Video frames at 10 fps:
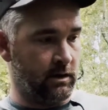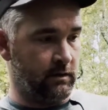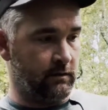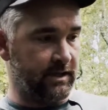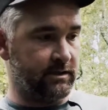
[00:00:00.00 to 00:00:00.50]

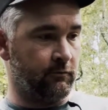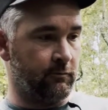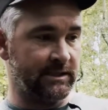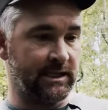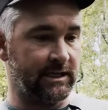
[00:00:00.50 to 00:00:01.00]
That's some of my
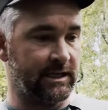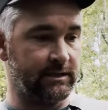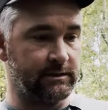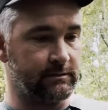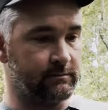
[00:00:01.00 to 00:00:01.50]

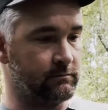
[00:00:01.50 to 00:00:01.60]
techniques.